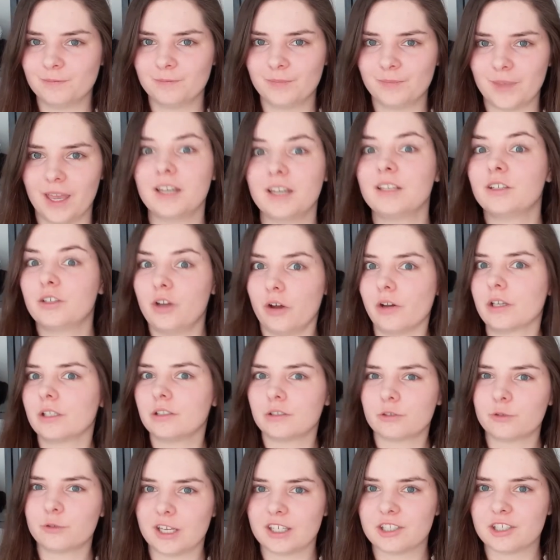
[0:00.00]
And going
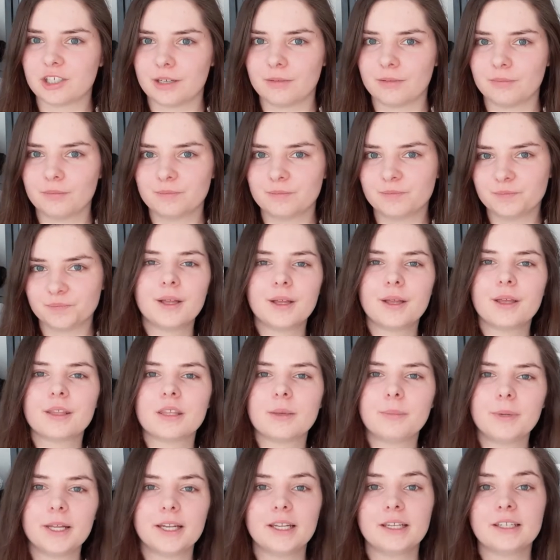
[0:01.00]
to question.
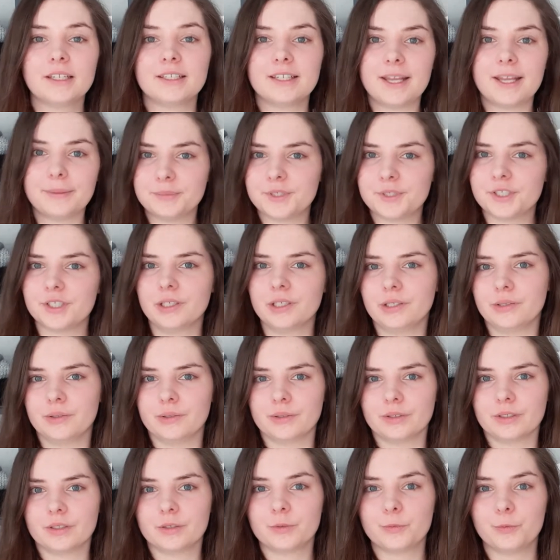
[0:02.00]
The planet
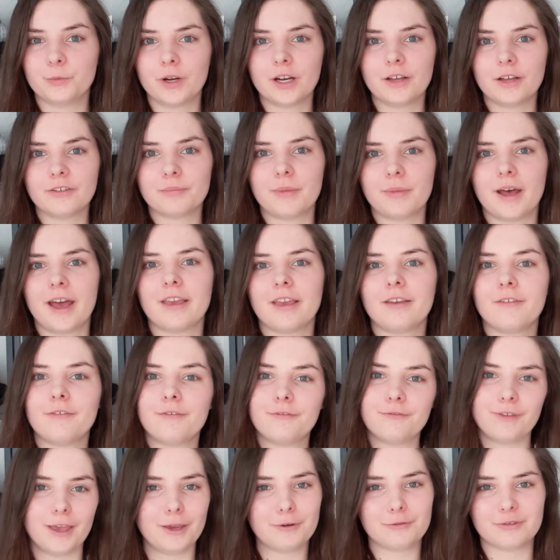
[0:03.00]
Neptune, one of my
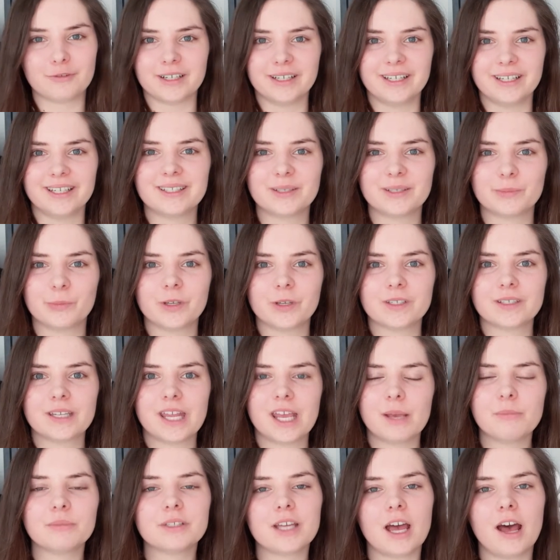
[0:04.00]
favorites, was
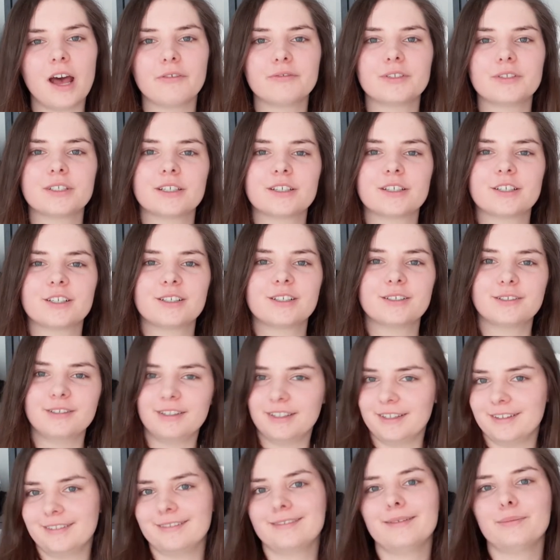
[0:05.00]
named after
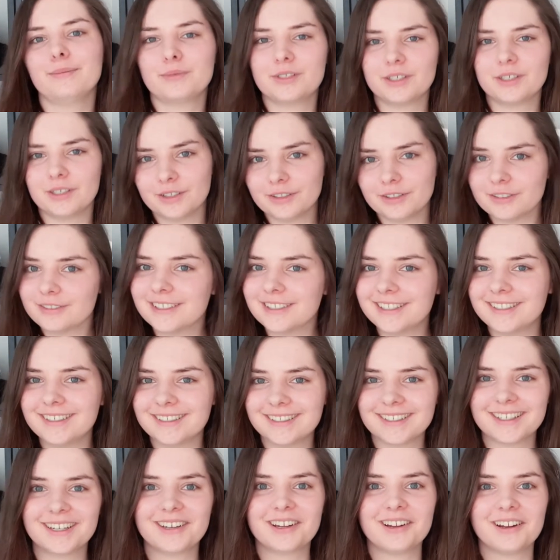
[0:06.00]
Neptune,
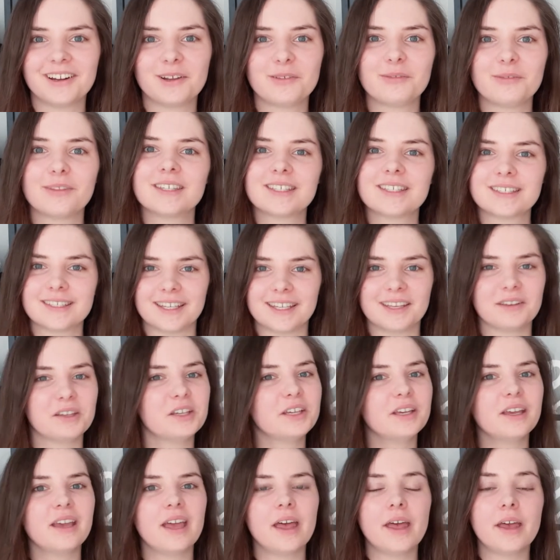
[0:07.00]
god of the sea.
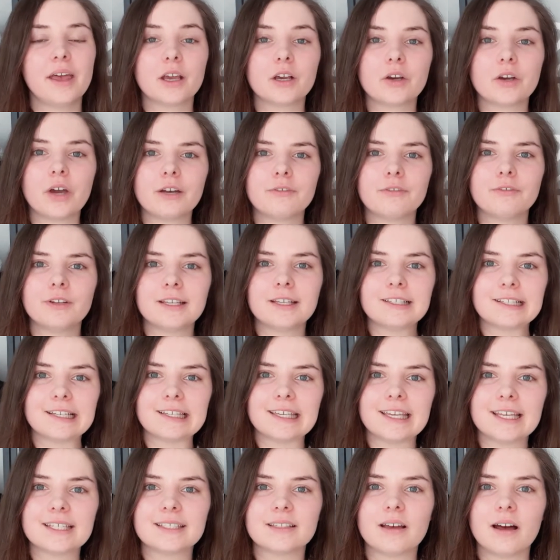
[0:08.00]
Quite
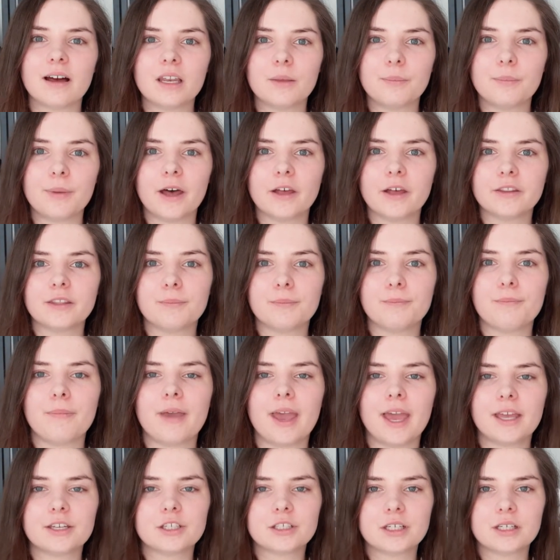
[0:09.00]
fittingly, it's all about the
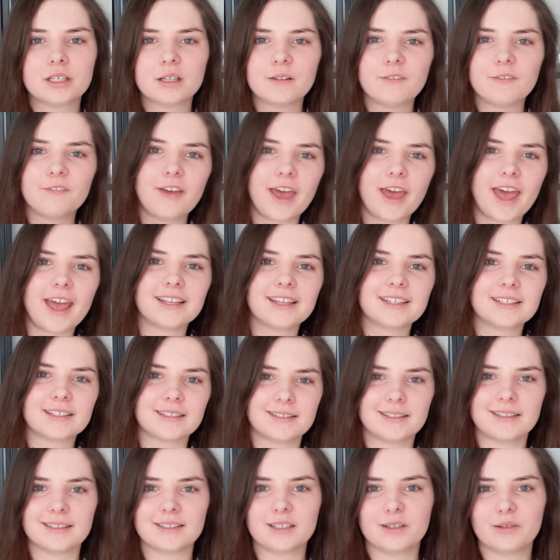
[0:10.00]
magical
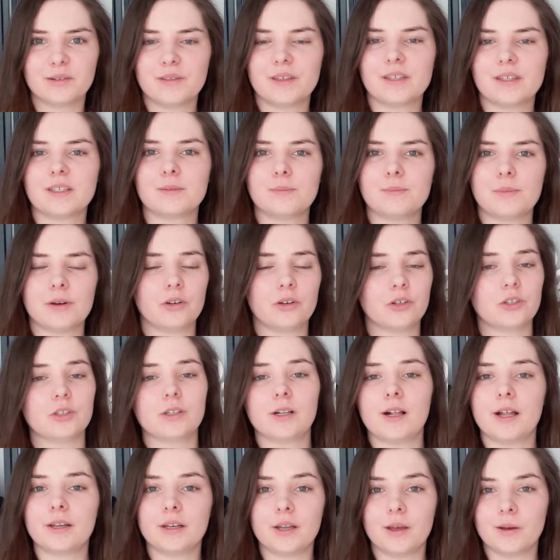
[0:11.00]
vastness of the spiritual
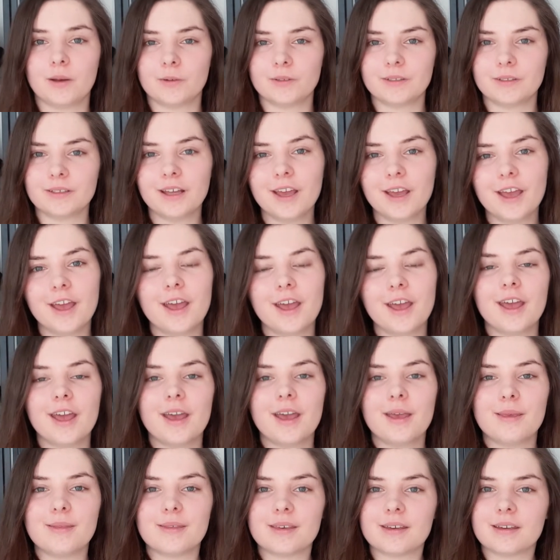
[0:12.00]
unknown,
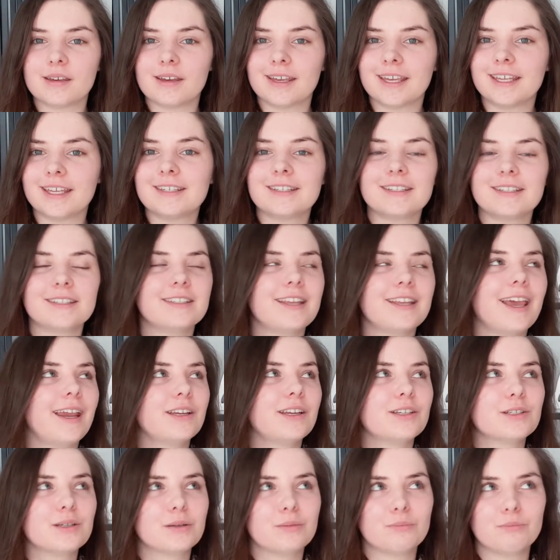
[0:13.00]
the
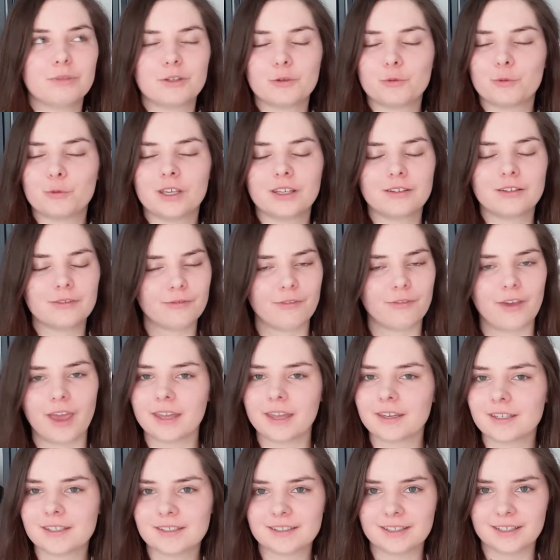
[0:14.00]
intersection between
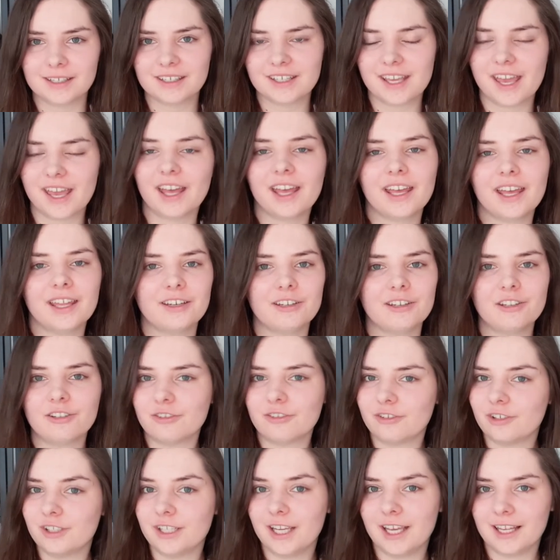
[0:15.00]
fantasy and
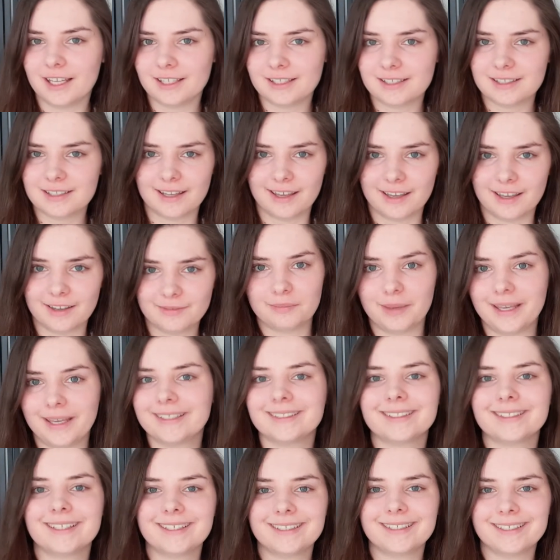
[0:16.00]
reality,
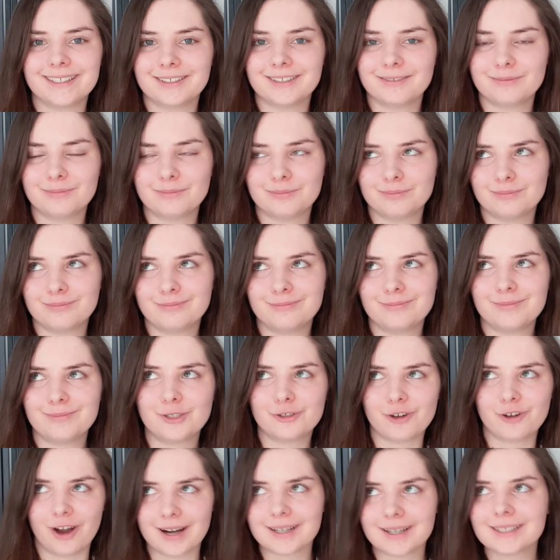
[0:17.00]
basically.
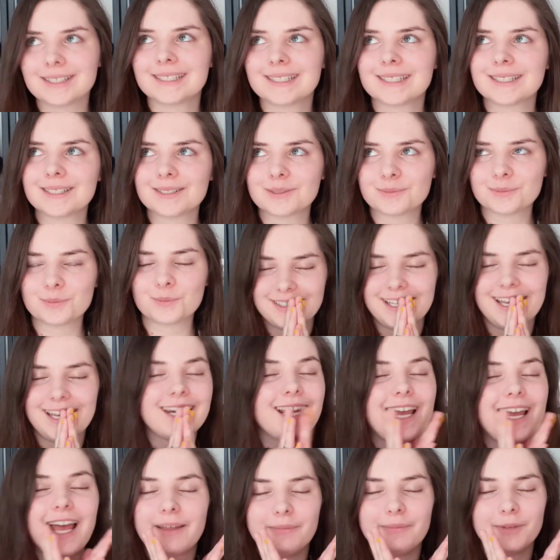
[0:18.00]
Drugs.
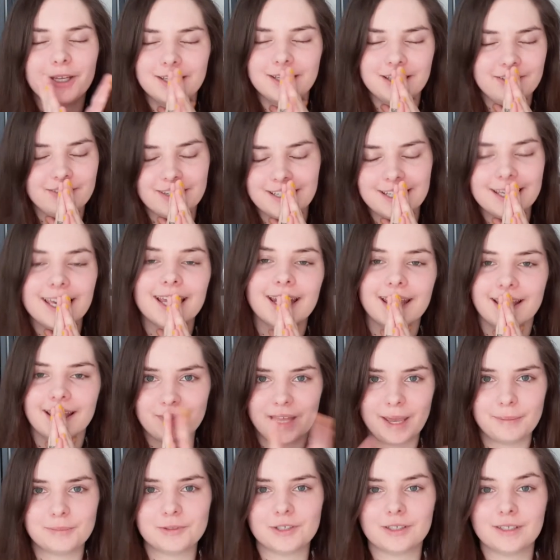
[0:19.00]
Like, I'm not even kidding.
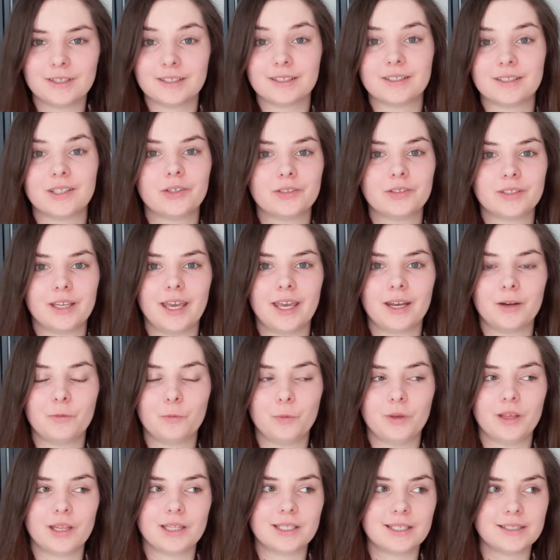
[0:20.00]
Neptune is associated
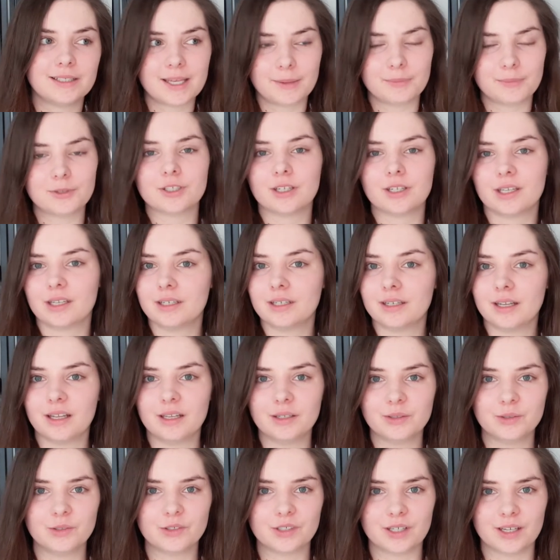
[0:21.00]
with deception,
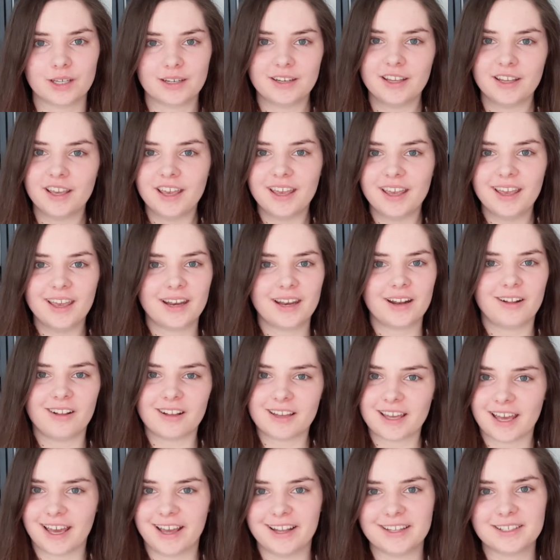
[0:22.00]
illusion, and all
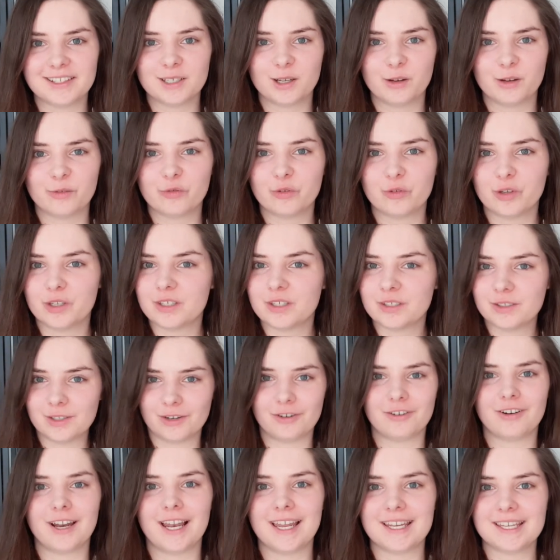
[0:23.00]
kinds of
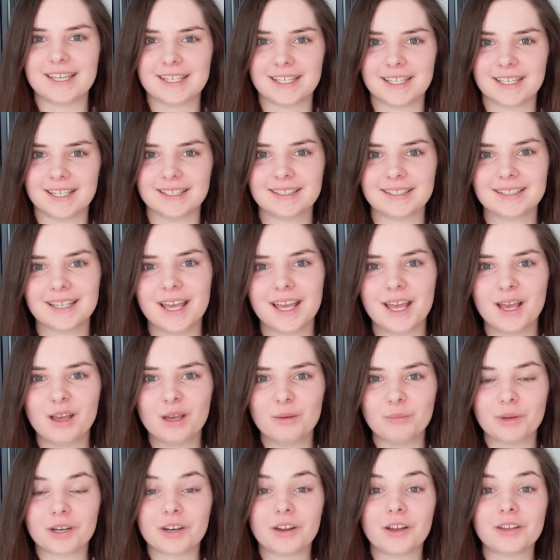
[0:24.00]
pseudo-realities.
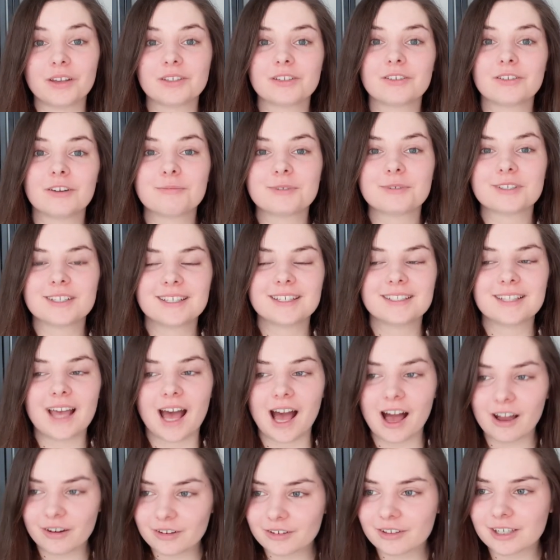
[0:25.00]
But it also represents
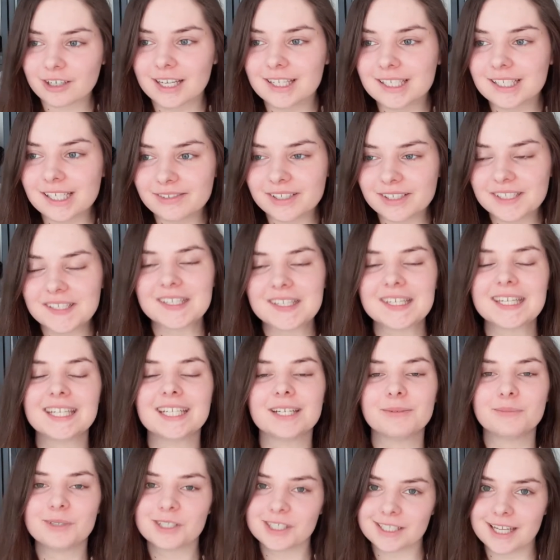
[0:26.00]
our creativity and
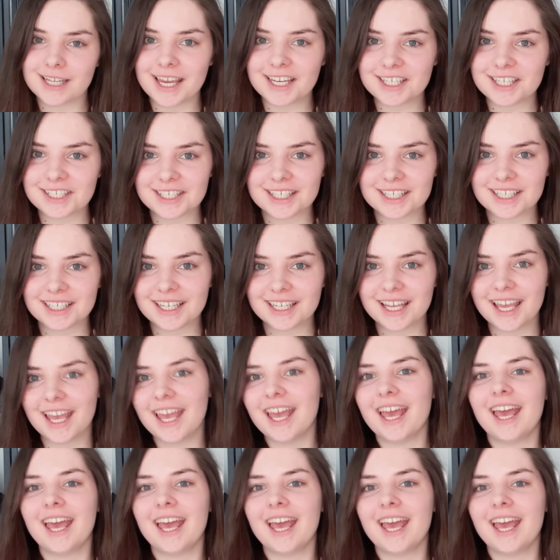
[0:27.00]
imagination